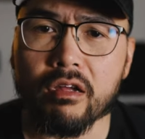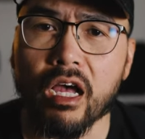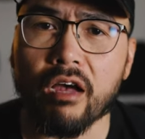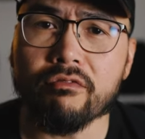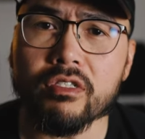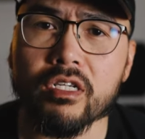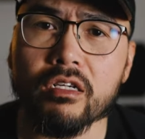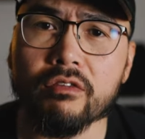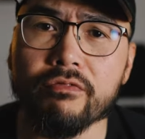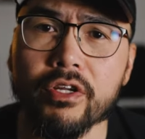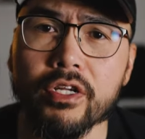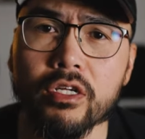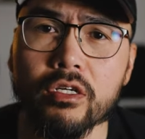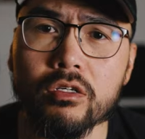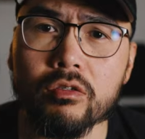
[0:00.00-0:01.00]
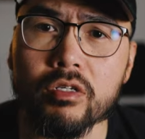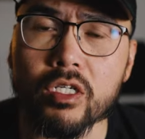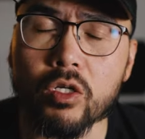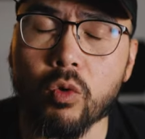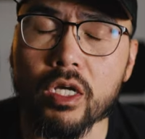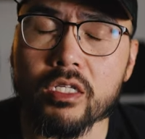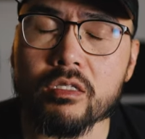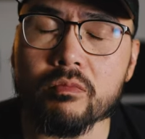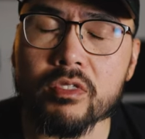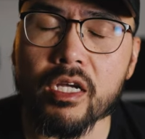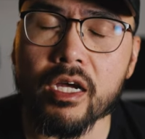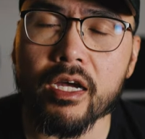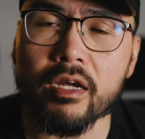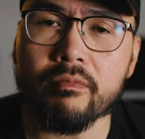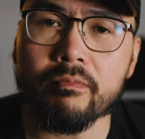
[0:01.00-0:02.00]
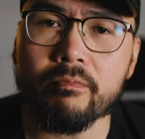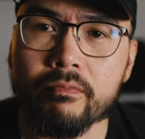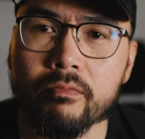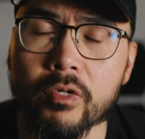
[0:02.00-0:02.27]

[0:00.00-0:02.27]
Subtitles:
I haven't done a video in quite some time.